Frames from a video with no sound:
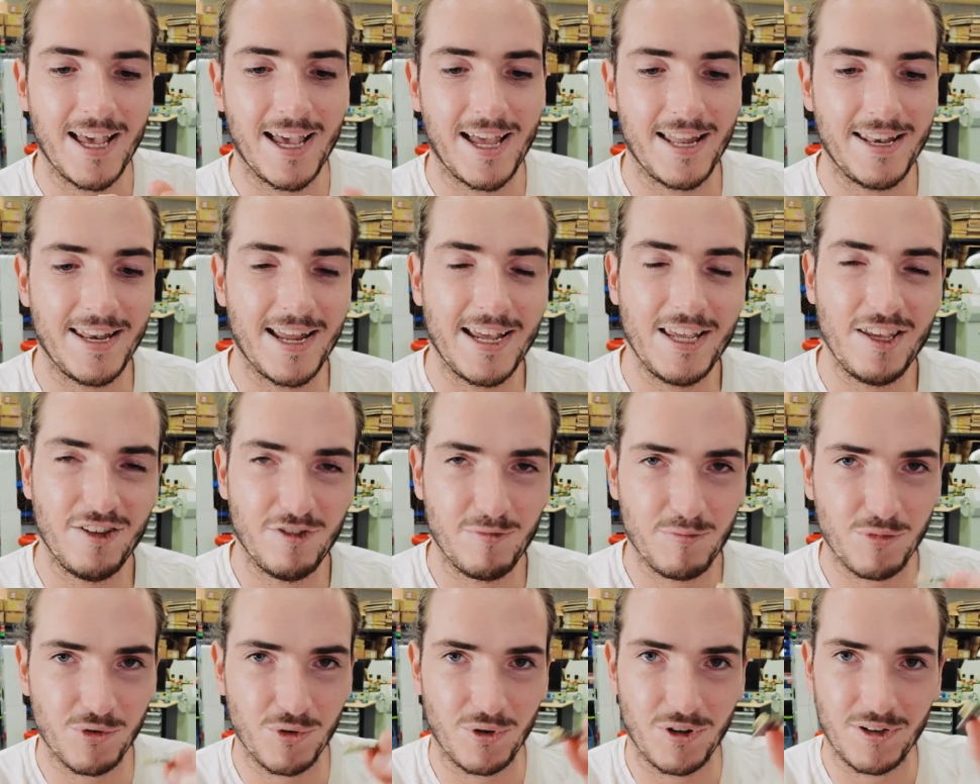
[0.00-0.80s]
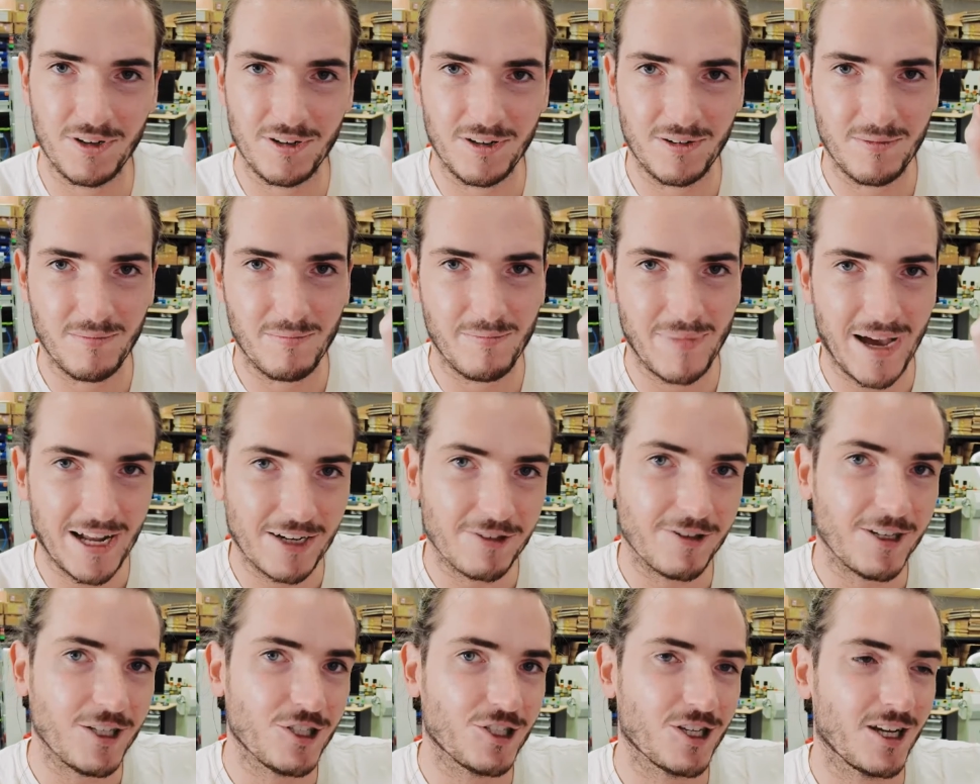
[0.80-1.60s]
And now you've brought
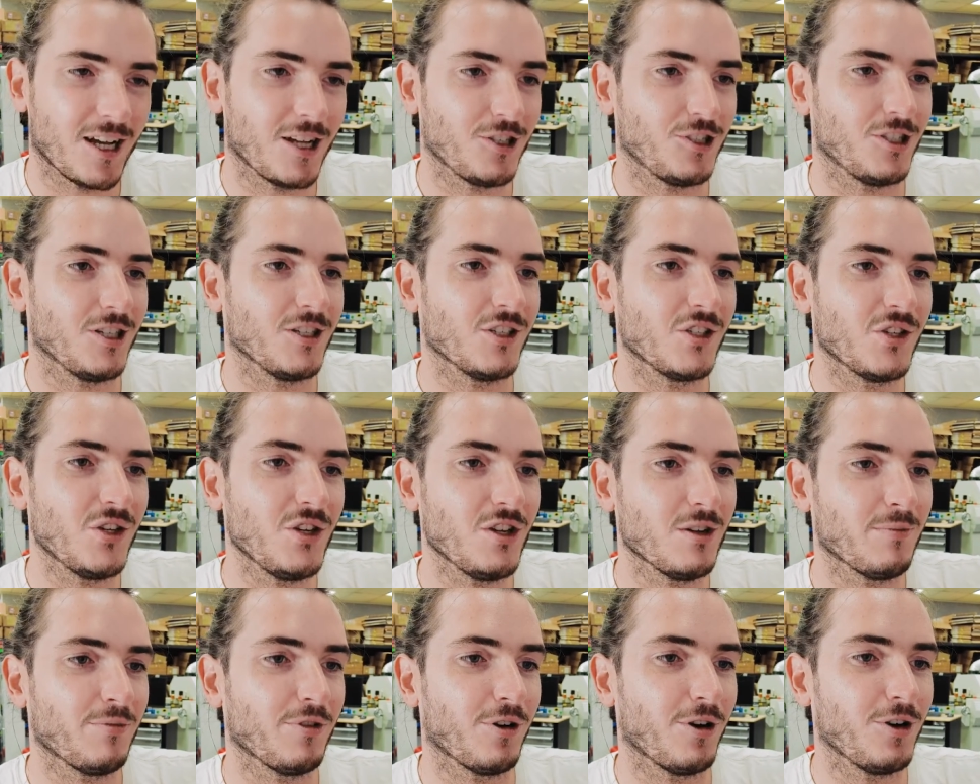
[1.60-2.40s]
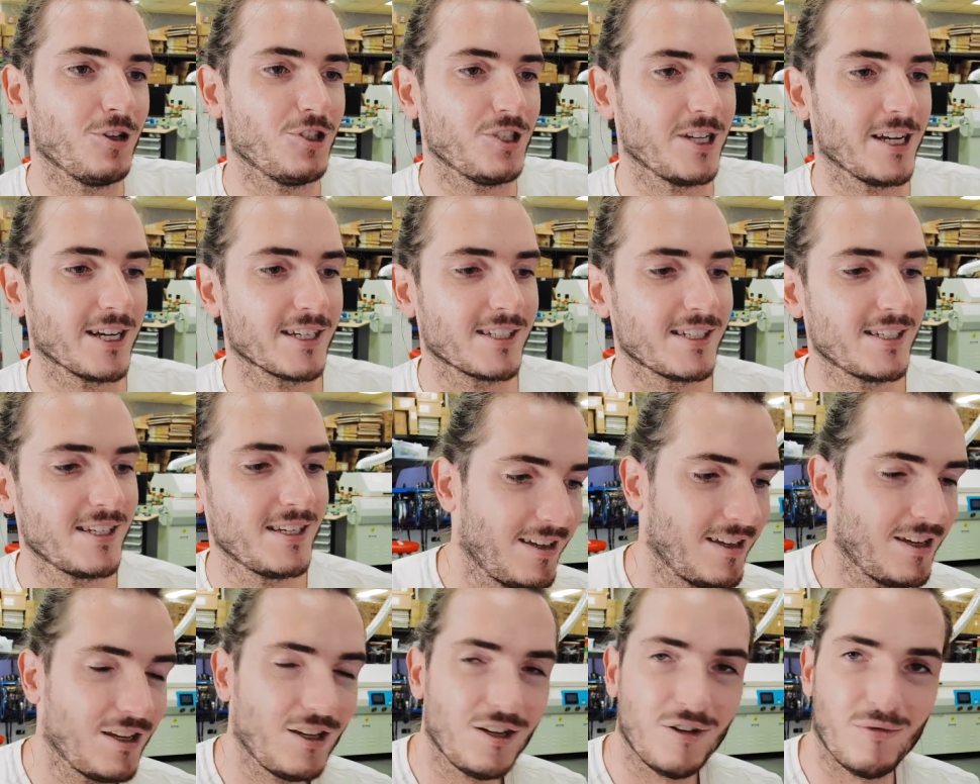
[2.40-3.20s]
battery charging to your project.
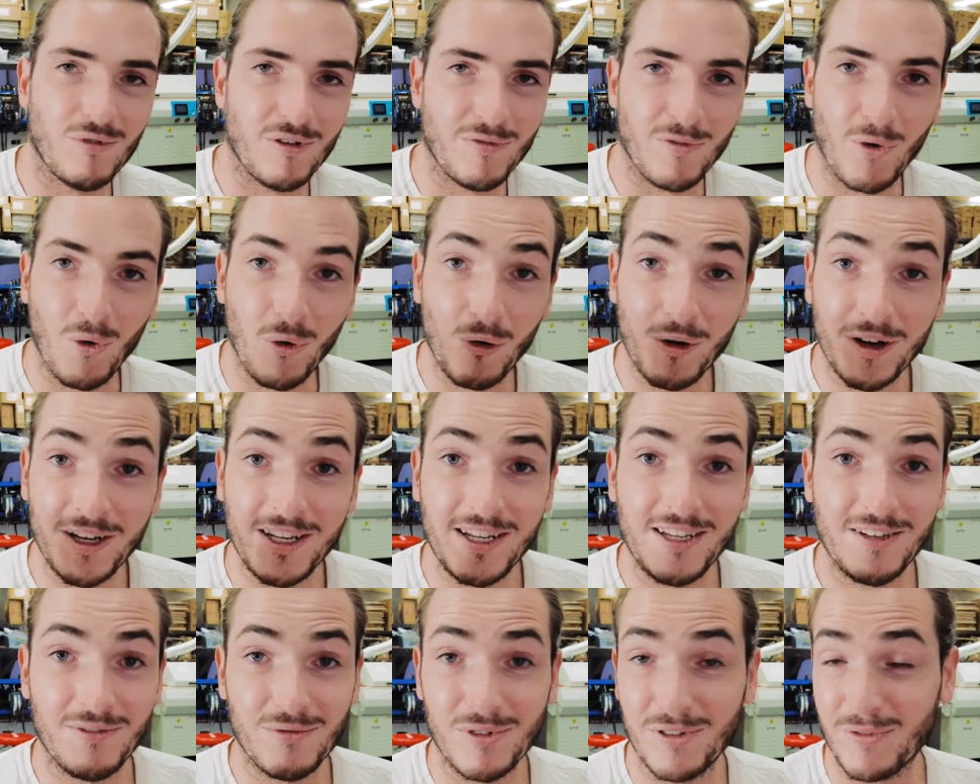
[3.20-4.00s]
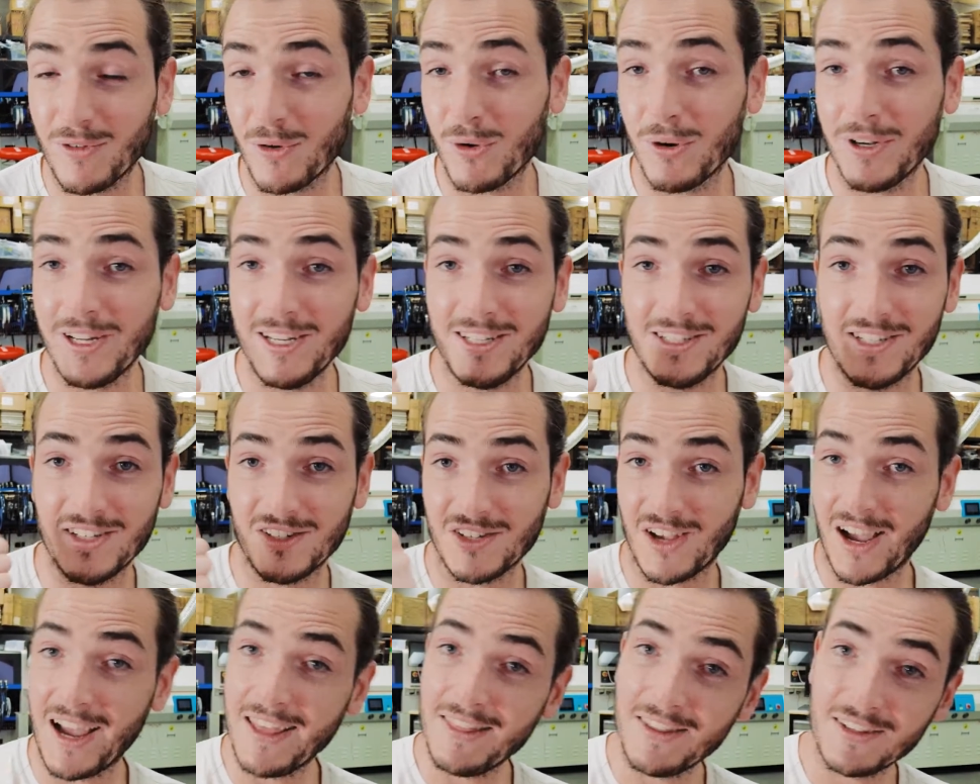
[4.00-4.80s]
You know, we've already, we've already
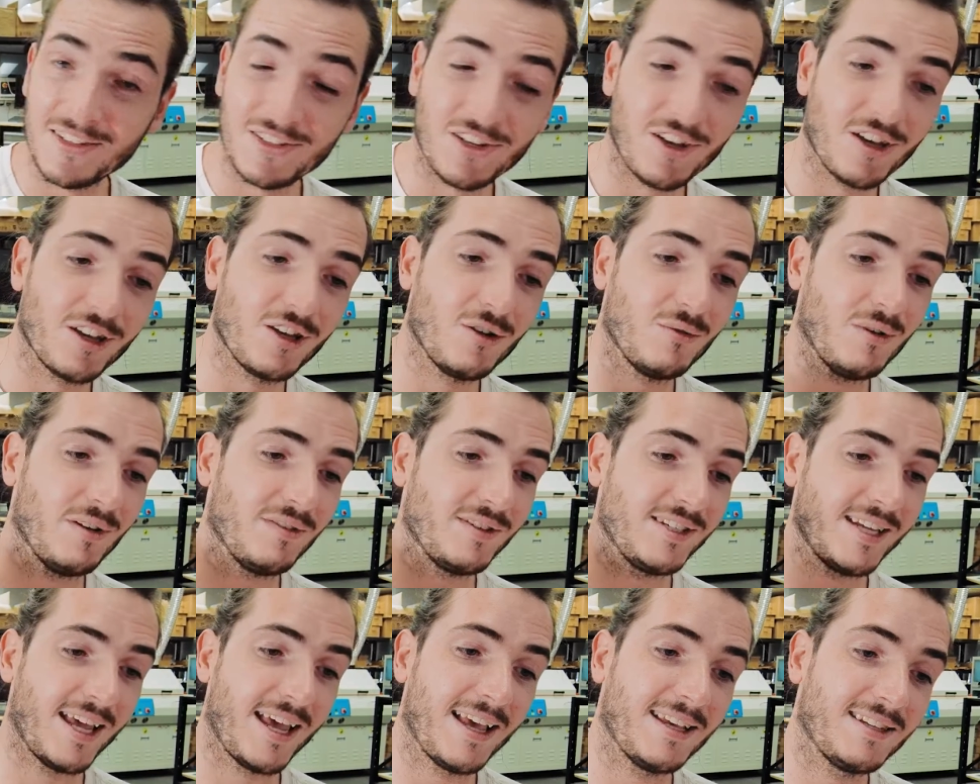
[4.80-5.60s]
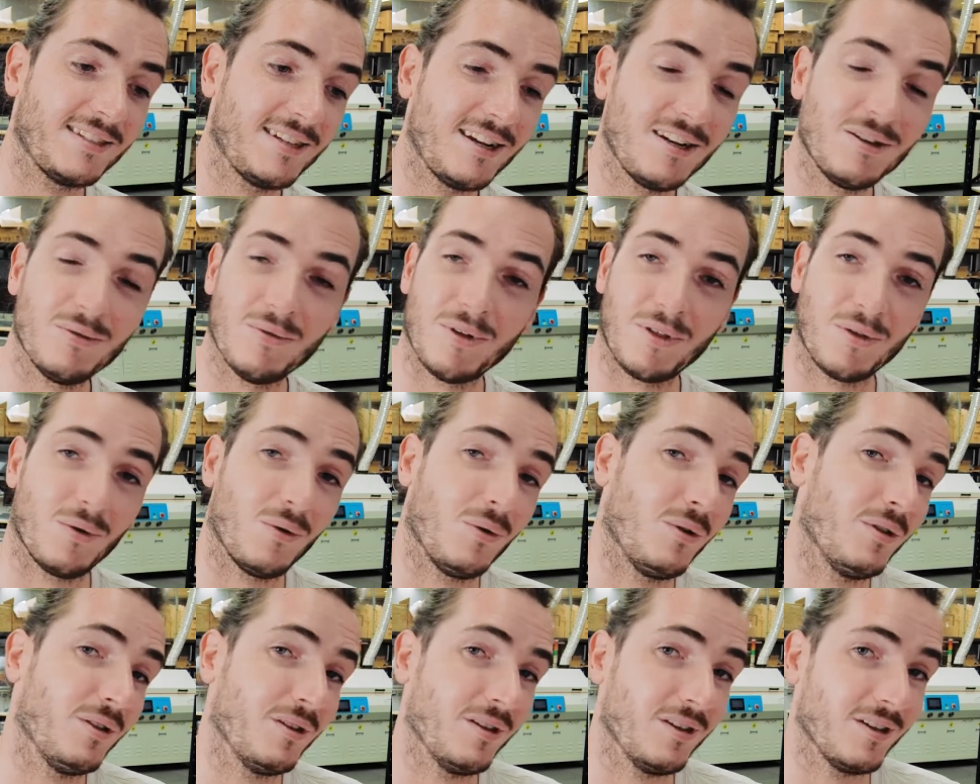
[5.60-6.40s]
designed the circuit, we've tested it with
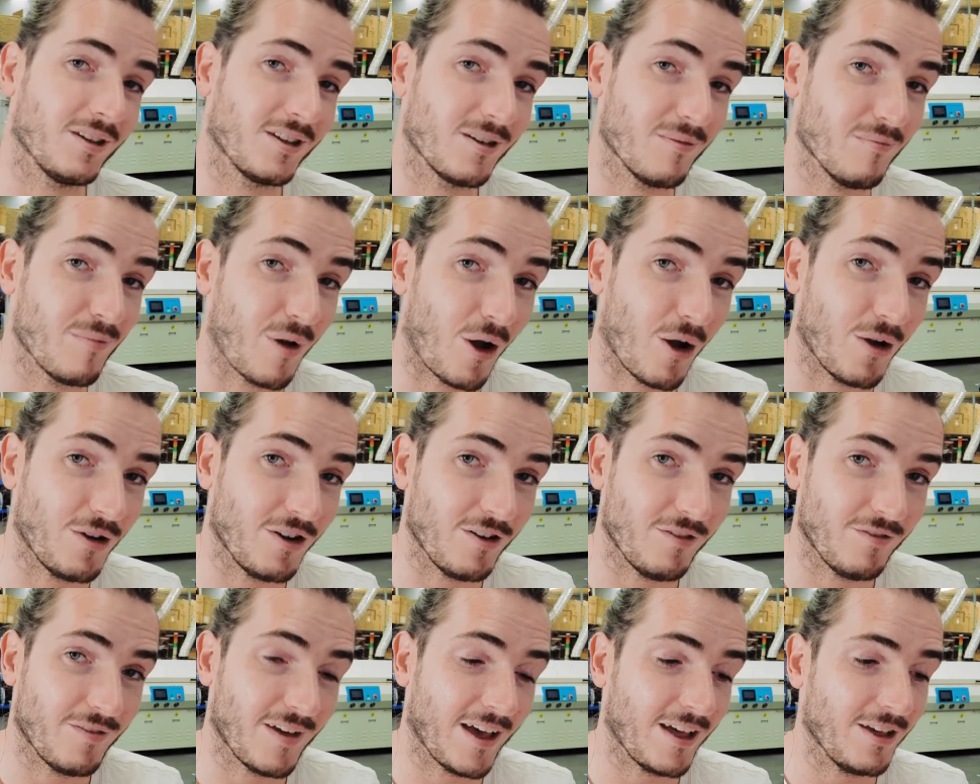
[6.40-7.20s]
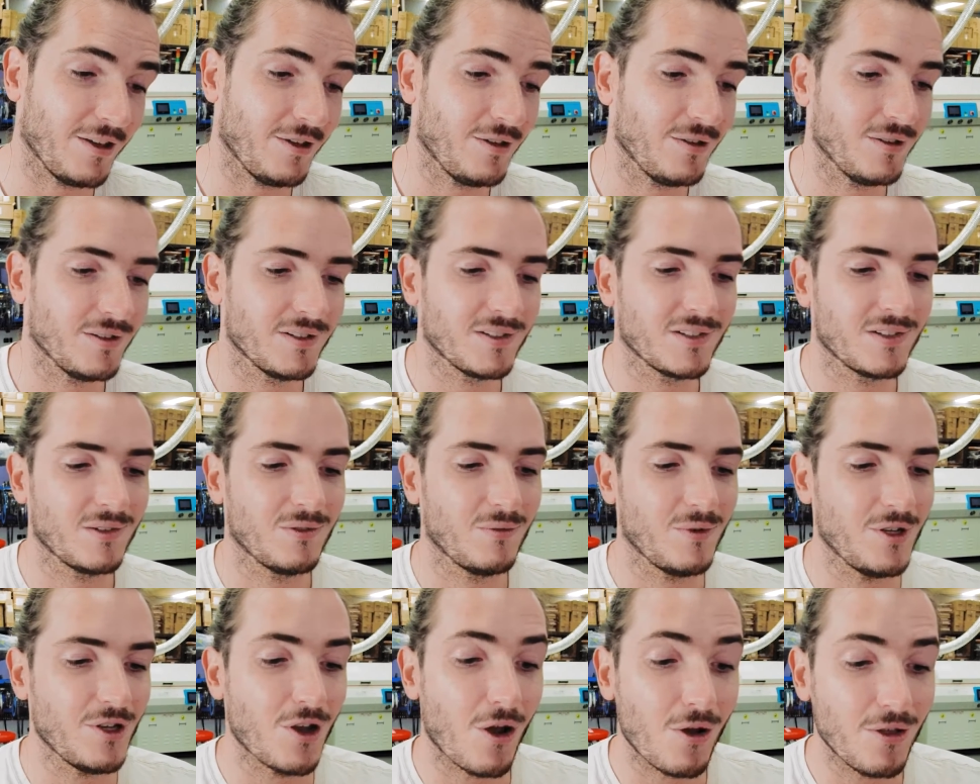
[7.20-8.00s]
all the component values,
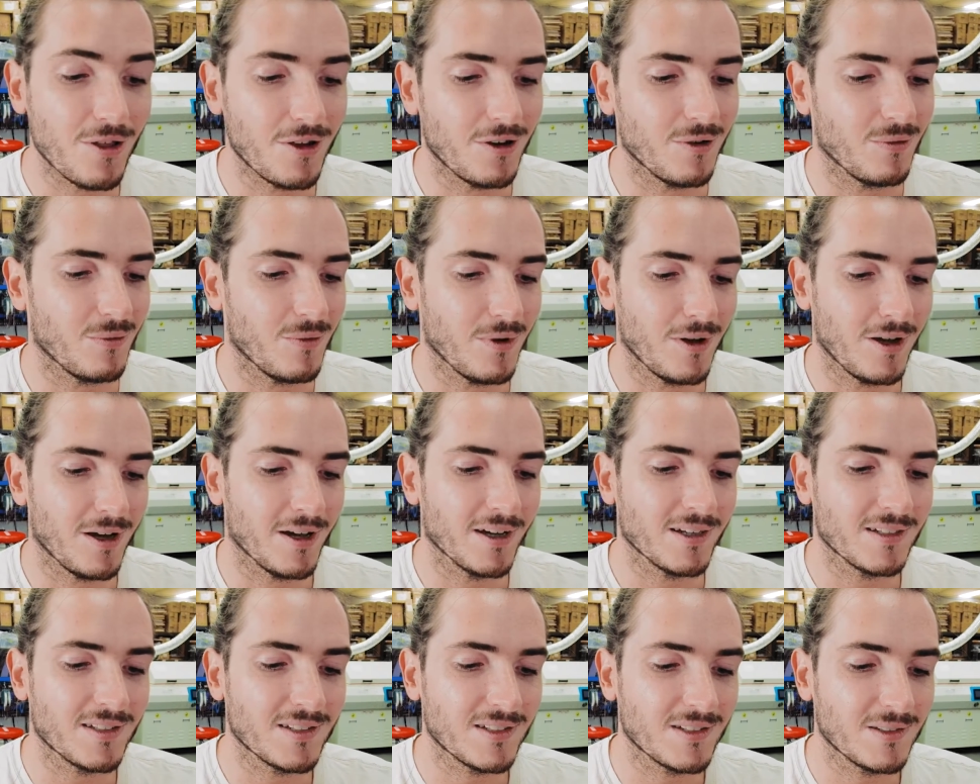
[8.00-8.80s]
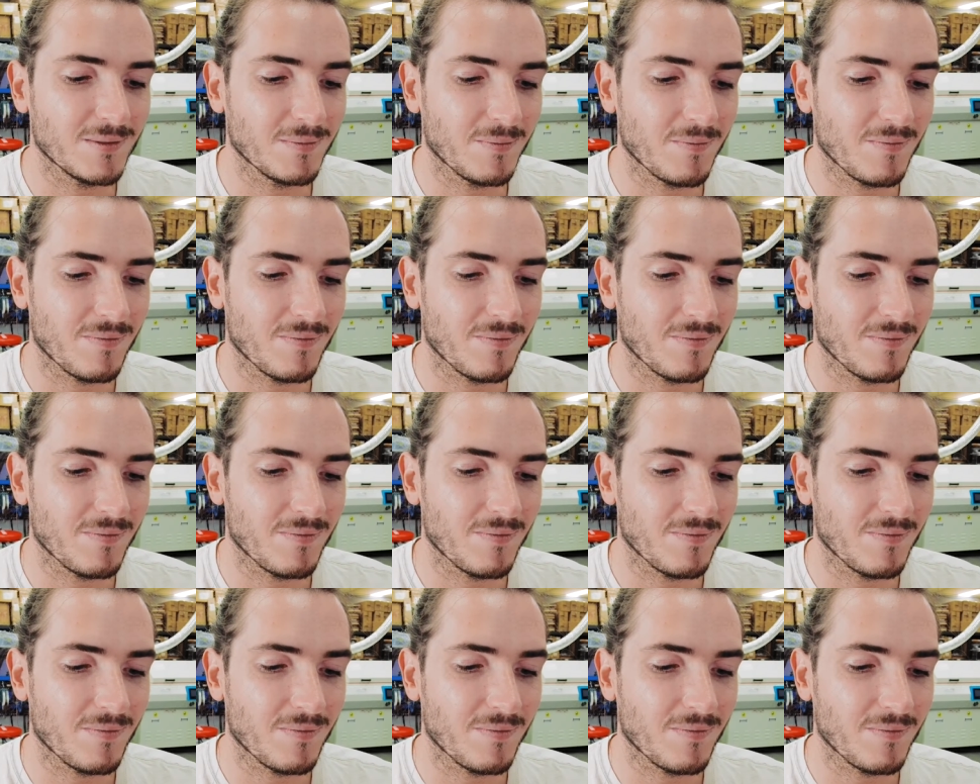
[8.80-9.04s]
we know that it works.